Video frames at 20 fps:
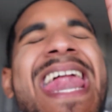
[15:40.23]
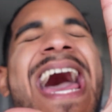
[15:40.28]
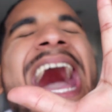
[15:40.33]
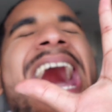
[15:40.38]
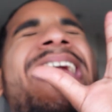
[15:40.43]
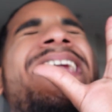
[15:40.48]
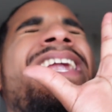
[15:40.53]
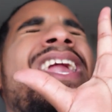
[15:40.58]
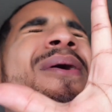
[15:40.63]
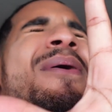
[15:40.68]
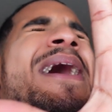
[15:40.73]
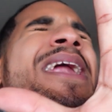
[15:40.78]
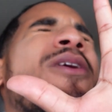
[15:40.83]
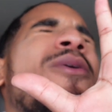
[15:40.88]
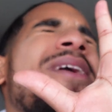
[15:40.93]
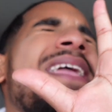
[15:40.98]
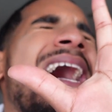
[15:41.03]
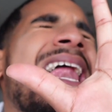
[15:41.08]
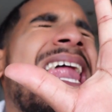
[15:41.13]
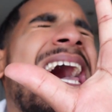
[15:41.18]
I know, I know,
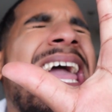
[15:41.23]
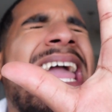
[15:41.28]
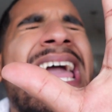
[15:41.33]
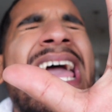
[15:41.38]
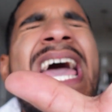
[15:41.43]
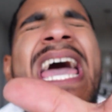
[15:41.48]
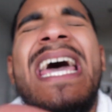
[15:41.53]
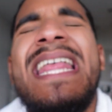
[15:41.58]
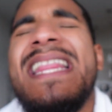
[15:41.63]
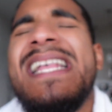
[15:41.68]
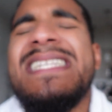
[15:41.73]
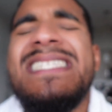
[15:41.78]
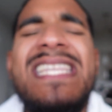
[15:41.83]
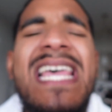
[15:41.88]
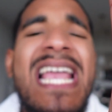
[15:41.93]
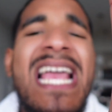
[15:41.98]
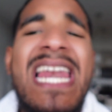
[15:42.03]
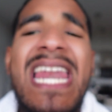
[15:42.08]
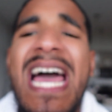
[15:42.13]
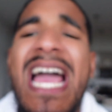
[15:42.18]
y'all like, this
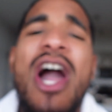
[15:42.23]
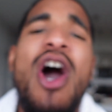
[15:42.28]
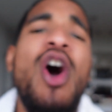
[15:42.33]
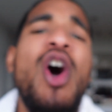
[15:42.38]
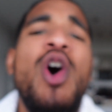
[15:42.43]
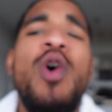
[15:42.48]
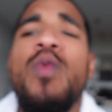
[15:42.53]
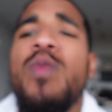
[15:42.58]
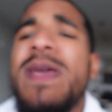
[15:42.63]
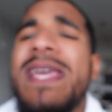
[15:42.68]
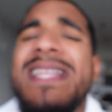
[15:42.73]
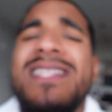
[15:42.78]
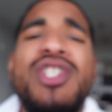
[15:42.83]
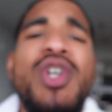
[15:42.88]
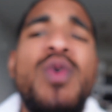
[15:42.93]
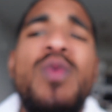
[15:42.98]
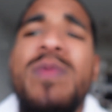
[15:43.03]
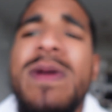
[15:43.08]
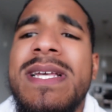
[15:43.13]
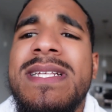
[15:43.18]
taking like a whole week, two
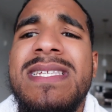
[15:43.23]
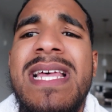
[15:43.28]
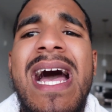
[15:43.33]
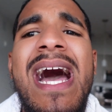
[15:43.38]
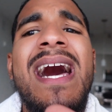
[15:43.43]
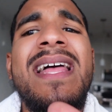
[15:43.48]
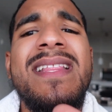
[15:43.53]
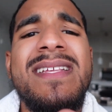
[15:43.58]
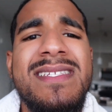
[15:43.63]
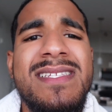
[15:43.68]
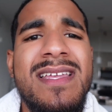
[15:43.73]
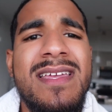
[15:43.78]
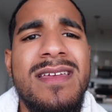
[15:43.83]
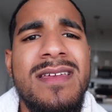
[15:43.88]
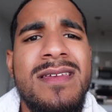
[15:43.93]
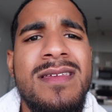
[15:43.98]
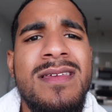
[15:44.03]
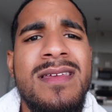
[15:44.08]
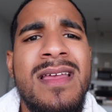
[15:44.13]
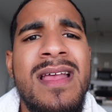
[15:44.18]
weeks, I understand.
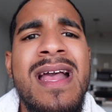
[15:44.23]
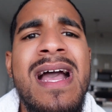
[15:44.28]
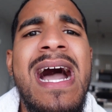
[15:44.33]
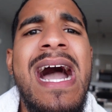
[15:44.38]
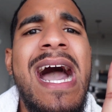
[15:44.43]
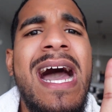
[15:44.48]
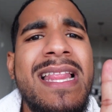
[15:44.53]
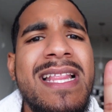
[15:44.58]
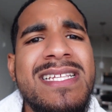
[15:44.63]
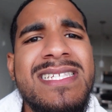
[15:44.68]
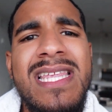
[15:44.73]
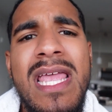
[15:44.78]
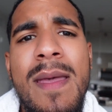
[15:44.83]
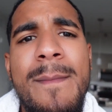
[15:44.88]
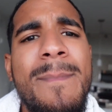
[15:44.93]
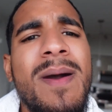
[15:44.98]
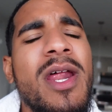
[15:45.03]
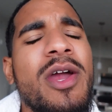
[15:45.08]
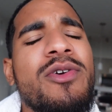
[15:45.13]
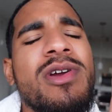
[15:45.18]
I understand,
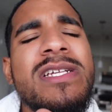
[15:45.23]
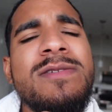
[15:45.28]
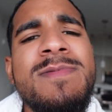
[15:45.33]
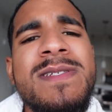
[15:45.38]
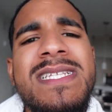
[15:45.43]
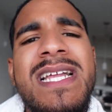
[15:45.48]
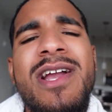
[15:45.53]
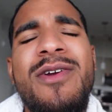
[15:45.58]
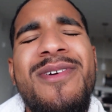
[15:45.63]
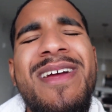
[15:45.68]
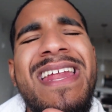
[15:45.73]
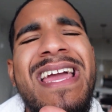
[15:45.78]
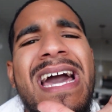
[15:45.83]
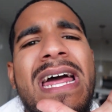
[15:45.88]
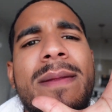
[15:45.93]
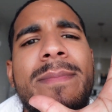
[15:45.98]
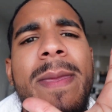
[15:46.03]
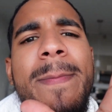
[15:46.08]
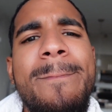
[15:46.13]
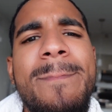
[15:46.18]
but the Christmas decorating
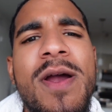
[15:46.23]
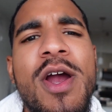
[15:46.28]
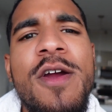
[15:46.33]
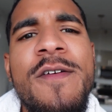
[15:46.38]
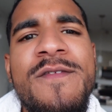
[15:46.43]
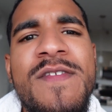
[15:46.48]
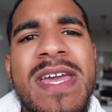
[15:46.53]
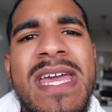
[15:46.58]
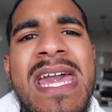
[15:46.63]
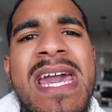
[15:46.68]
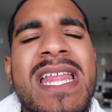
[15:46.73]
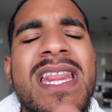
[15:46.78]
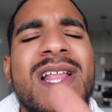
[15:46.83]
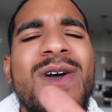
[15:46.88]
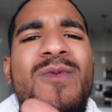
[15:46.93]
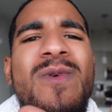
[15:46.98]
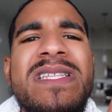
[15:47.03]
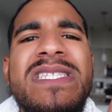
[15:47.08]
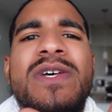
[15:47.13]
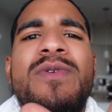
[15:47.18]
gotta be perfect. The
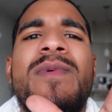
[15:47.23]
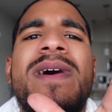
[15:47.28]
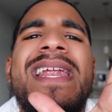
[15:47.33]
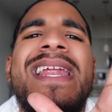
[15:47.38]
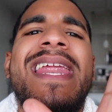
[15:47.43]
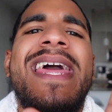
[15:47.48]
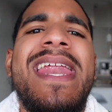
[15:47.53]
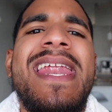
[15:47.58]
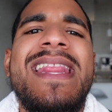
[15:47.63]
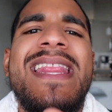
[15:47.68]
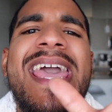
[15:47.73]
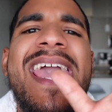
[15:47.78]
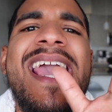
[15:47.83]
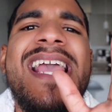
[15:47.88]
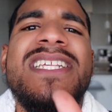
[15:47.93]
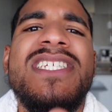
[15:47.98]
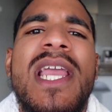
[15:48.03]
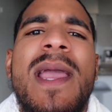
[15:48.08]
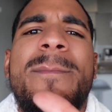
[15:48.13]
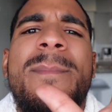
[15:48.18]
Winter Wonderland in the
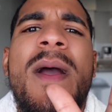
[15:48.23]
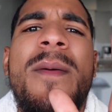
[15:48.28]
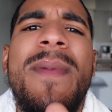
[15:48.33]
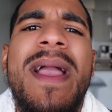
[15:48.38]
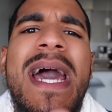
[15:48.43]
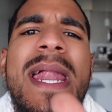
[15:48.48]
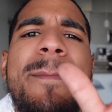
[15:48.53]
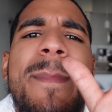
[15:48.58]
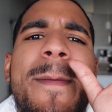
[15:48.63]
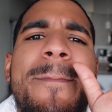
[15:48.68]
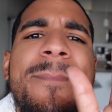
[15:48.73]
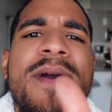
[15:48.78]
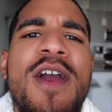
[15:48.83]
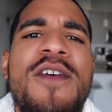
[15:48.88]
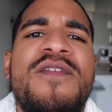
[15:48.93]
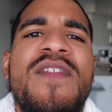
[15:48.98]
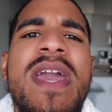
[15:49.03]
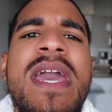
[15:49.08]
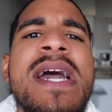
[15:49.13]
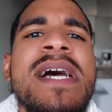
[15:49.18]
AJ apartment gotta be
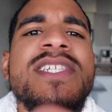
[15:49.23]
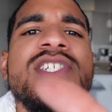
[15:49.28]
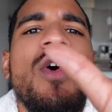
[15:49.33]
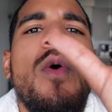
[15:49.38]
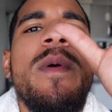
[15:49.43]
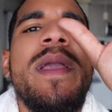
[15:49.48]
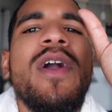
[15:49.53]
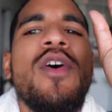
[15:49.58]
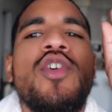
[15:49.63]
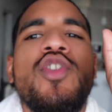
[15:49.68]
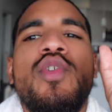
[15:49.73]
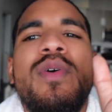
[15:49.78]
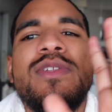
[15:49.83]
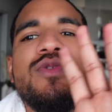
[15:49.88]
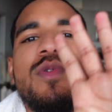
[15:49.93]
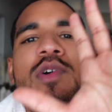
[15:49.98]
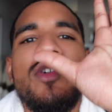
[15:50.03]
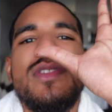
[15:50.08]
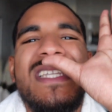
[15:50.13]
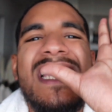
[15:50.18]
perfect. So what we gonna do is we
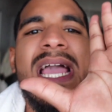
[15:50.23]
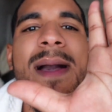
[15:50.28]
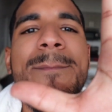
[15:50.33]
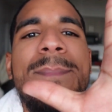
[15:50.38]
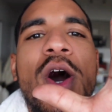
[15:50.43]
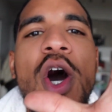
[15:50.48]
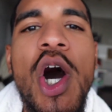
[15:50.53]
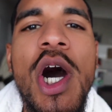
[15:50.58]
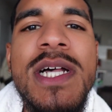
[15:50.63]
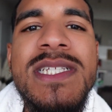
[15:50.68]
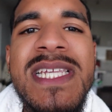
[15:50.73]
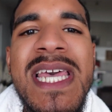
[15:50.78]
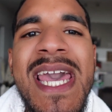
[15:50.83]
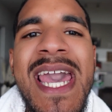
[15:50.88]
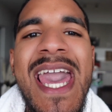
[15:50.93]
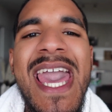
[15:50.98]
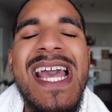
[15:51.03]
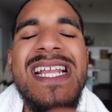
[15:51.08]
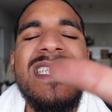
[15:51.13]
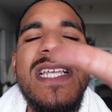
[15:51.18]
gonna take a pause,
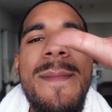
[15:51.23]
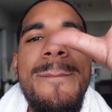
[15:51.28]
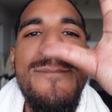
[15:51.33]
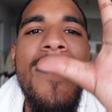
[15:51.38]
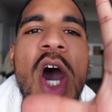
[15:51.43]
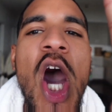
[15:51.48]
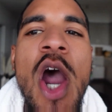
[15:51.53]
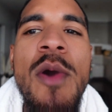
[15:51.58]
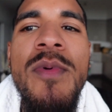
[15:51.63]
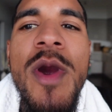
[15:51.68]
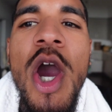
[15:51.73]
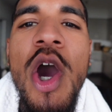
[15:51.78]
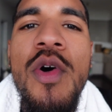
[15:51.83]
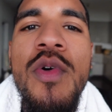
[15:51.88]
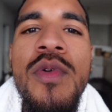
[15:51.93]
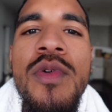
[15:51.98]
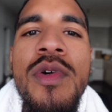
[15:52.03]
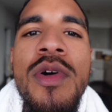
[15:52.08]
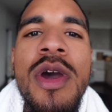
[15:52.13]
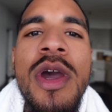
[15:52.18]
and
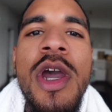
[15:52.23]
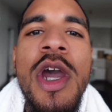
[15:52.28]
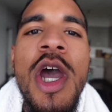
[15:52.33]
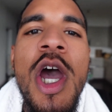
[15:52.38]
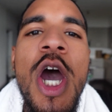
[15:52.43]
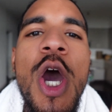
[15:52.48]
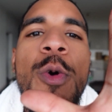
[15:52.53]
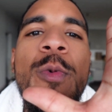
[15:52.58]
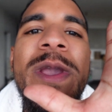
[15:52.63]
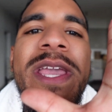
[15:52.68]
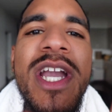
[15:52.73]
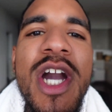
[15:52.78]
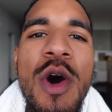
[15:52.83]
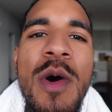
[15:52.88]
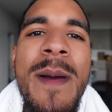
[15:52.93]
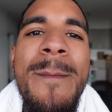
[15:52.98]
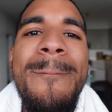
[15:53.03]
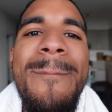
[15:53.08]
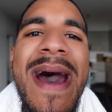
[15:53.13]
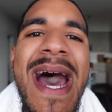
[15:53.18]
tomorrow, we
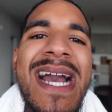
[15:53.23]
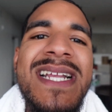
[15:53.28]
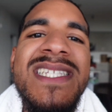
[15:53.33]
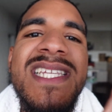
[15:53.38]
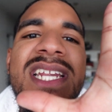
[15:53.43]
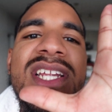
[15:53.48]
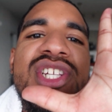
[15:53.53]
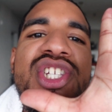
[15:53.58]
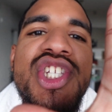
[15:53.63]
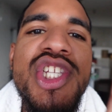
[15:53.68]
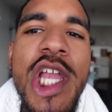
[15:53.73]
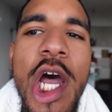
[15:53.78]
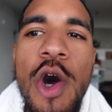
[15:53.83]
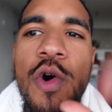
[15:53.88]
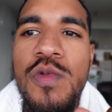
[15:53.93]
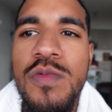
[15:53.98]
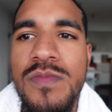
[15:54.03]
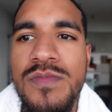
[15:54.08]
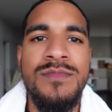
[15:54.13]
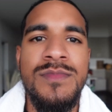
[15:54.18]
going back to the store.